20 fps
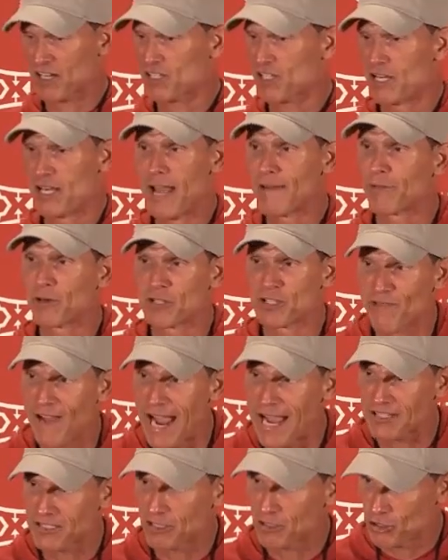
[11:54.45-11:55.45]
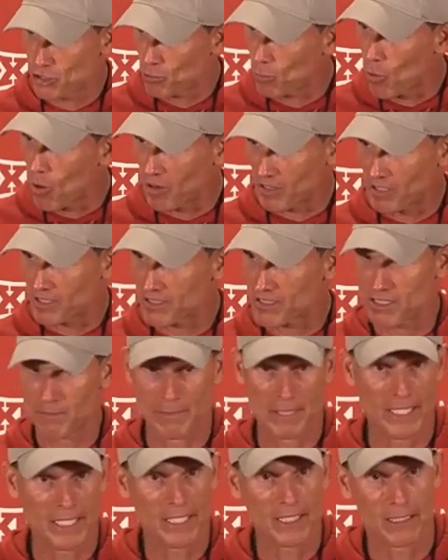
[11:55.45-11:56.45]
never as fast as you want it to
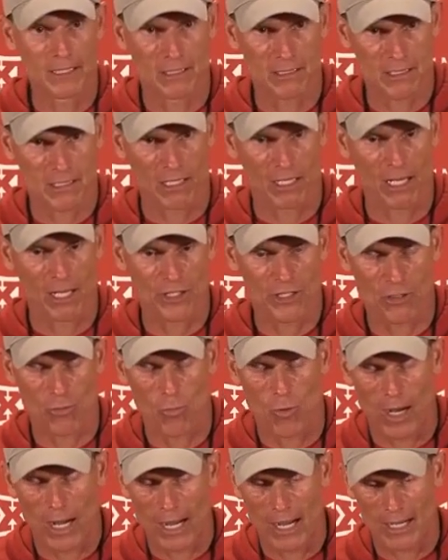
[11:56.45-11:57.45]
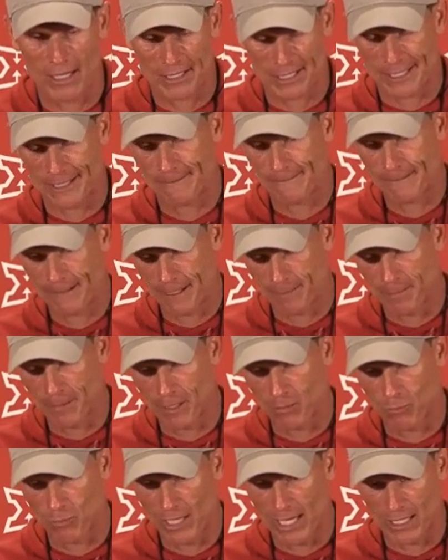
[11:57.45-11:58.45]
be installation wise.
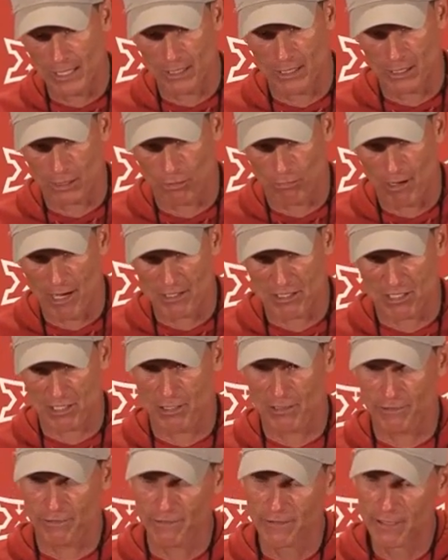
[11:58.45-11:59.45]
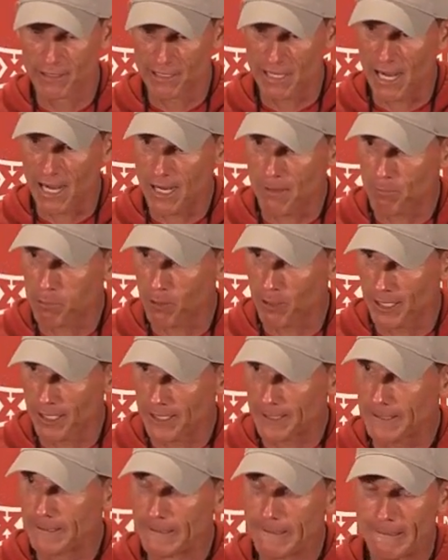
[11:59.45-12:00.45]
But we had an aggressive game
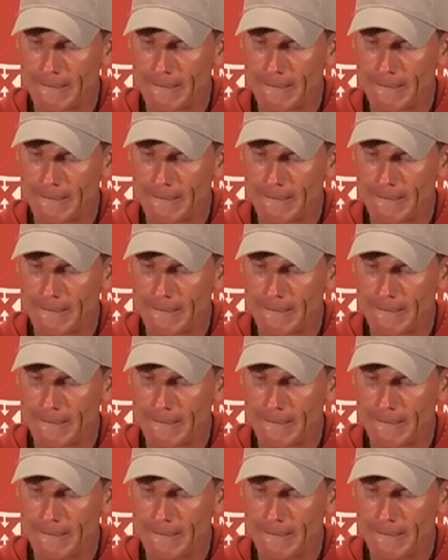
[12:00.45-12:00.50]
plan